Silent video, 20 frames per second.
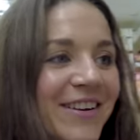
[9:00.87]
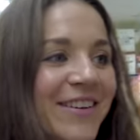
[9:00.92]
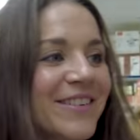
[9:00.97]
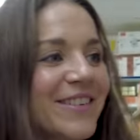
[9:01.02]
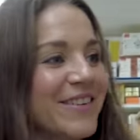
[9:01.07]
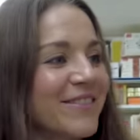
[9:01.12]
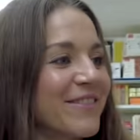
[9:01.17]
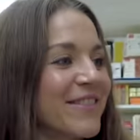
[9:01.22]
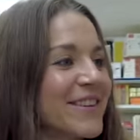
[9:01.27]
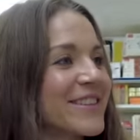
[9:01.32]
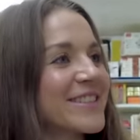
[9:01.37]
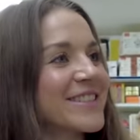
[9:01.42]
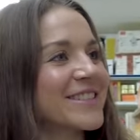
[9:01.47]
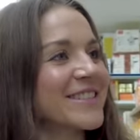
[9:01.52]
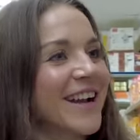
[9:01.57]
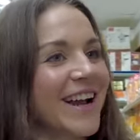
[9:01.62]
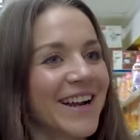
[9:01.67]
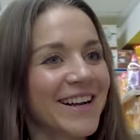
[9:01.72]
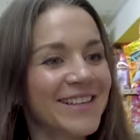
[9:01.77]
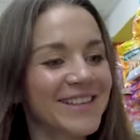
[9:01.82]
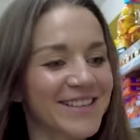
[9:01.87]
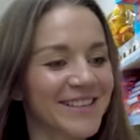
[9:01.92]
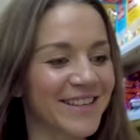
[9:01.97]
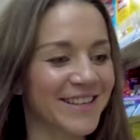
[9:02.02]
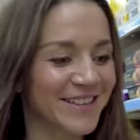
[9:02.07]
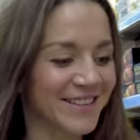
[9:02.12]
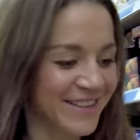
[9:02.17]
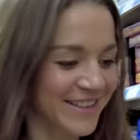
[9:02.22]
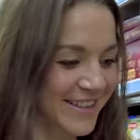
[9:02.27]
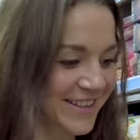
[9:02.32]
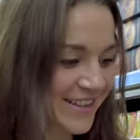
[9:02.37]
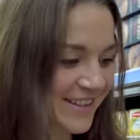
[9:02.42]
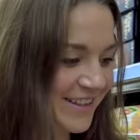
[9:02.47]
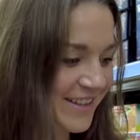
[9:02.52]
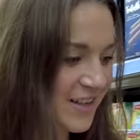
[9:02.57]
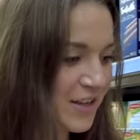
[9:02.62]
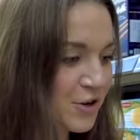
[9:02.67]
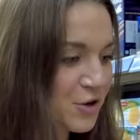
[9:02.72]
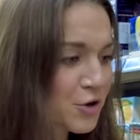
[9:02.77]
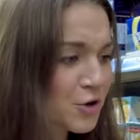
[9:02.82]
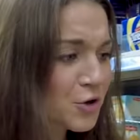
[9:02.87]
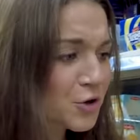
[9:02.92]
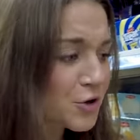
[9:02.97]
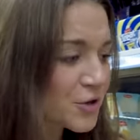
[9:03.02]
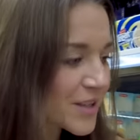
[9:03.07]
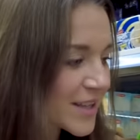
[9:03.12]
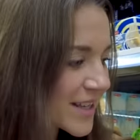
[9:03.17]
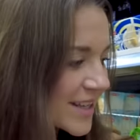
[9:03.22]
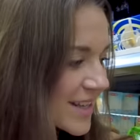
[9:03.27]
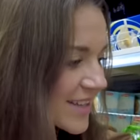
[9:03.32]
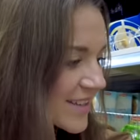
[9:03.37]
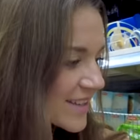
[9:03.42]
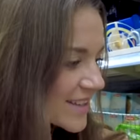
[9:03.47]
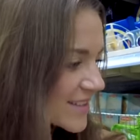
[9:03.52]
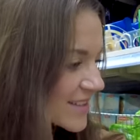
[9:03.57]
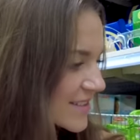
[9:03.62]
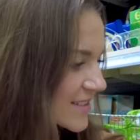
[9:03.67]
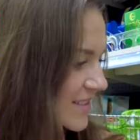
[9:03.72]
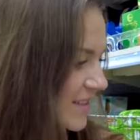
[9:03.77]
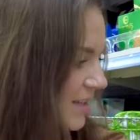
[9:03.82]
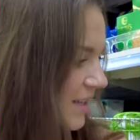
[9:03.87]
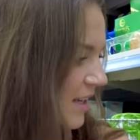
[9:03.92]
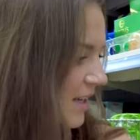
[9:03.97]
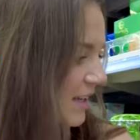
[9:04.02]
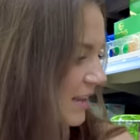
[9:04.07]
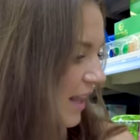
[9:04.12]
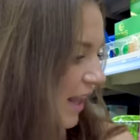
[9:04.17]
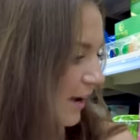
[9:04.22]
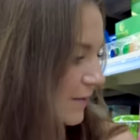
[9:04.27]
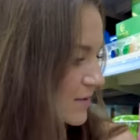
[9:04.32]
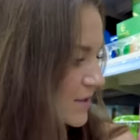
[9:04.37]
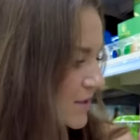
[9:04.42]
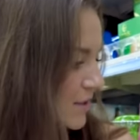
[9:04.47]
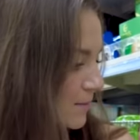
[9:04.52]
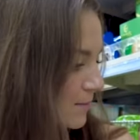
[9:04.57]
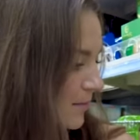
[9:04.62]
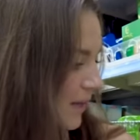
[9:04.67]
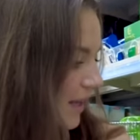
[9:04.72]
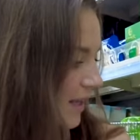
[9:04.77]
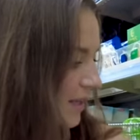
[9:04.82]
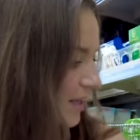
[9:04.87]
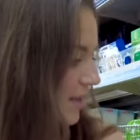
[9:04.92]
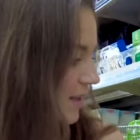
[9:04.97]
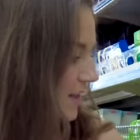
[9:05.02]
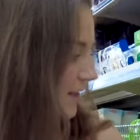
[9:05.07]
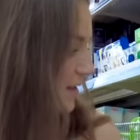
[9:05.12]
all of the snacks here. Cookies. They have some like...